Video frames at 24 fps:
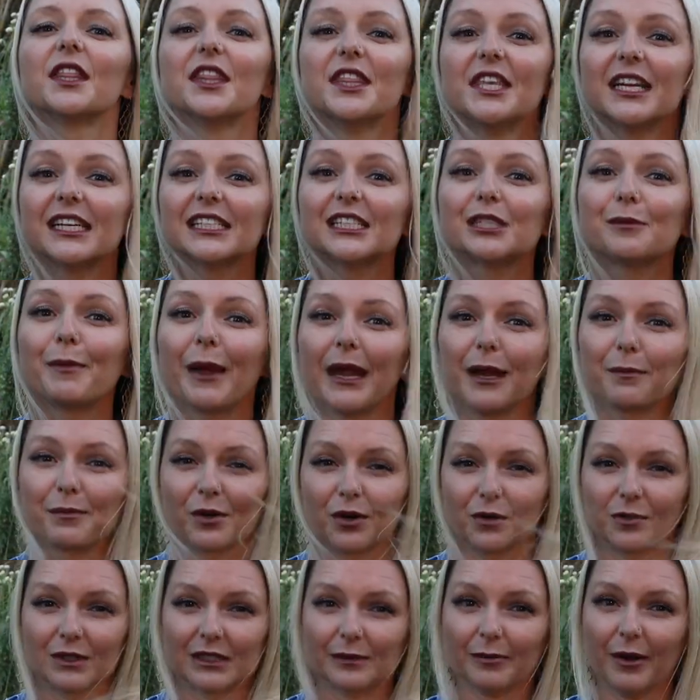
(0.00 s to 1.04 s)
This
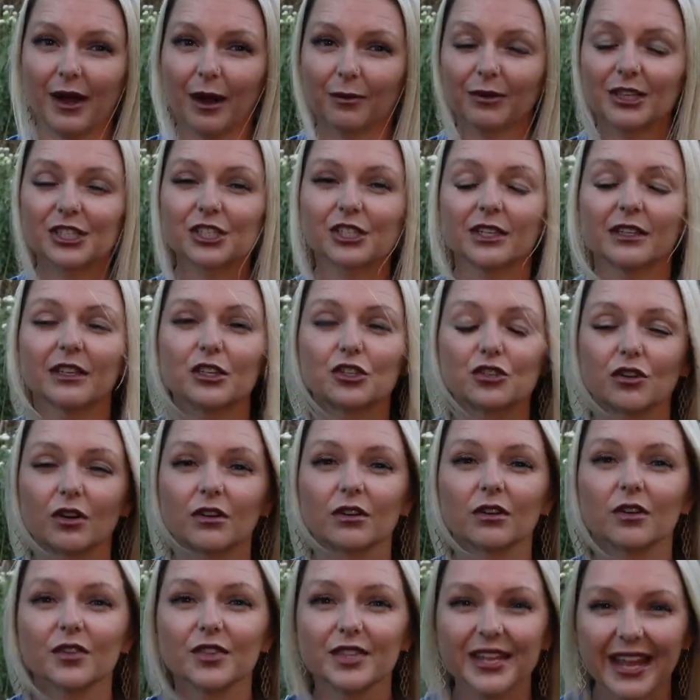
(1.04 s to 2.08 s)
paper was published in the
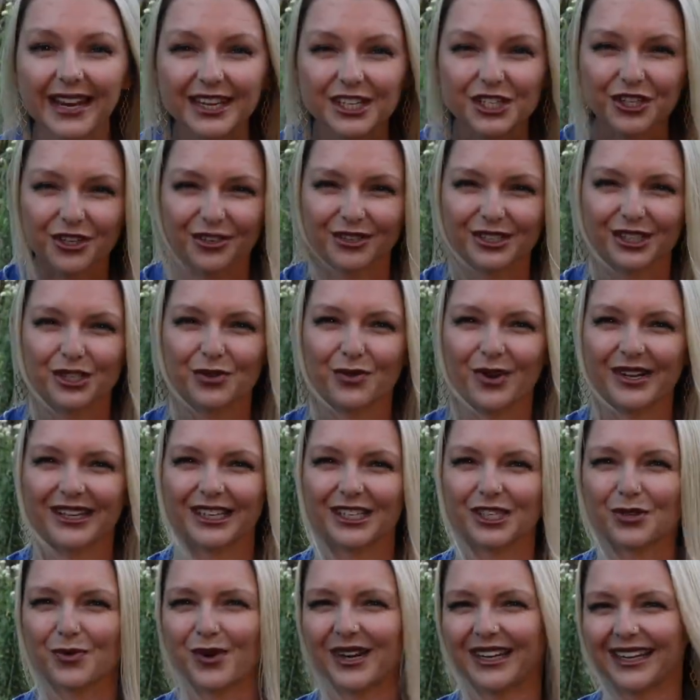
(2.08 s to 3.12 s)
journal Nature in
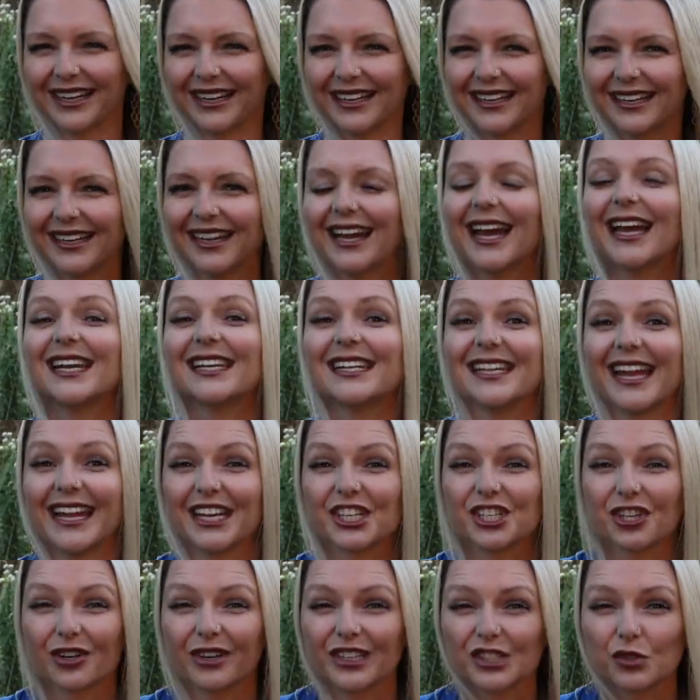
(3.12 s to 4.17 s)
twenty twenty.
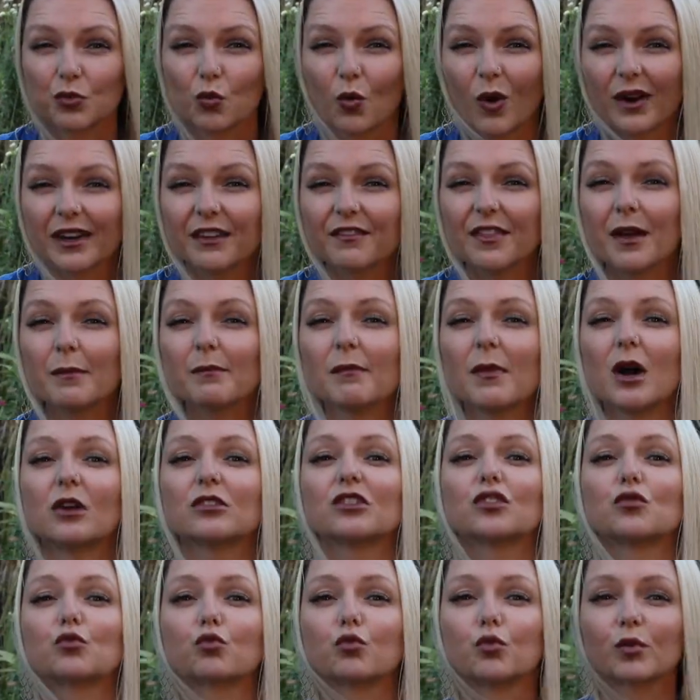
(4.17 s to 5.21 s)
Nature is one of the
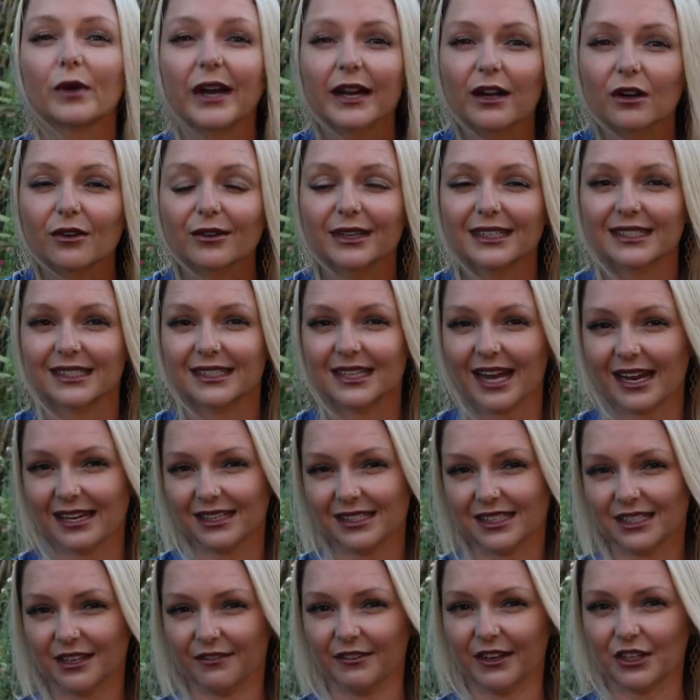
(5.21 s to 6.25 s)
most rigorous
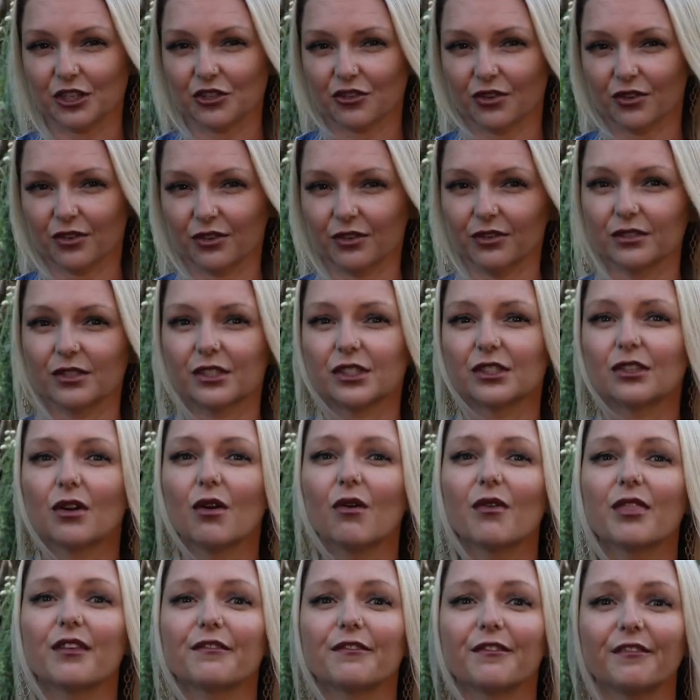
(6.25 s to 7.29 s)
scientific journals,
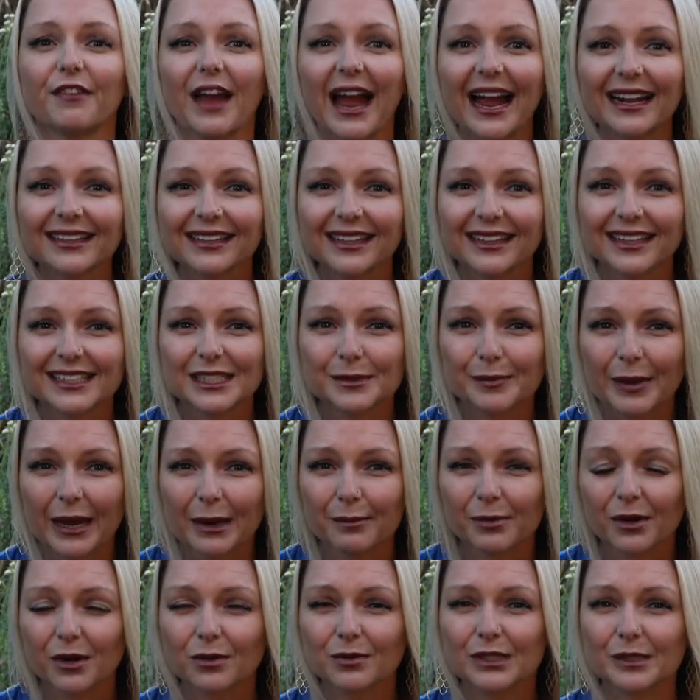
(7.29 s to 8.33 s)
so the fact that this
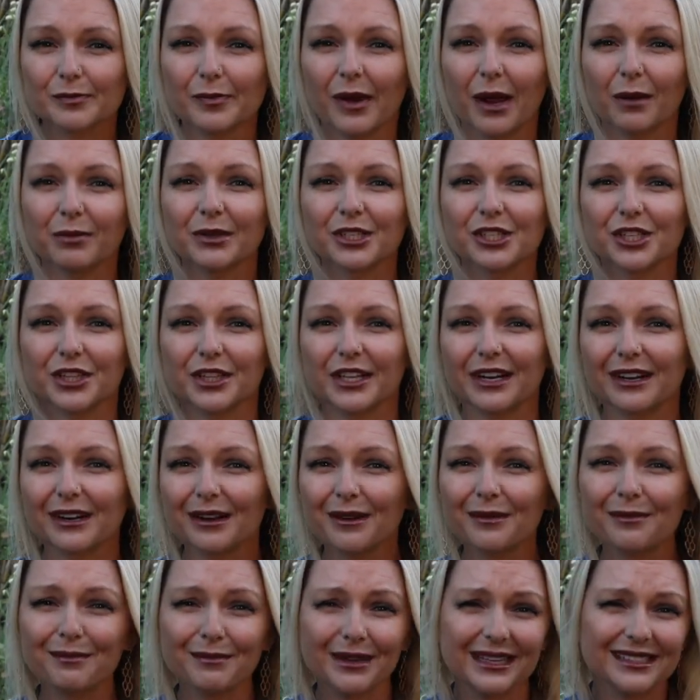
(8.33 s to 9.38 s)
paper was published
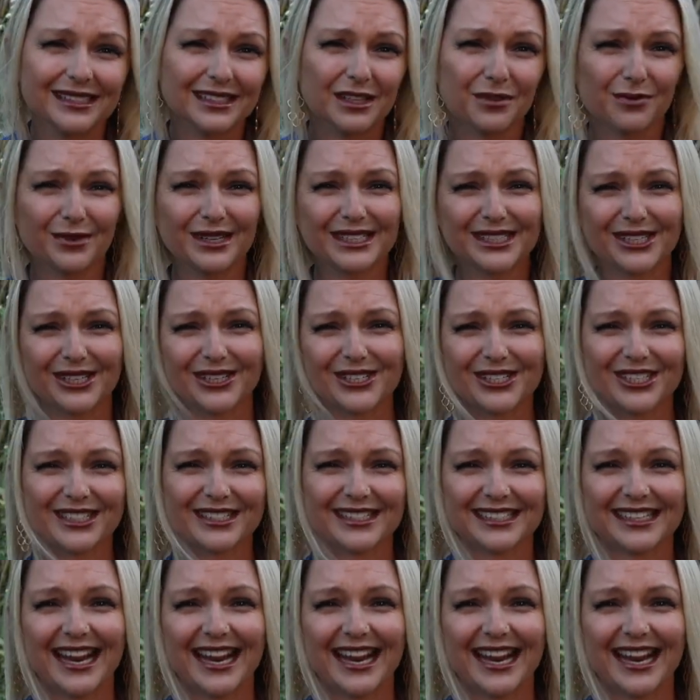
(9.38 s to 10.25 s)
there means the research is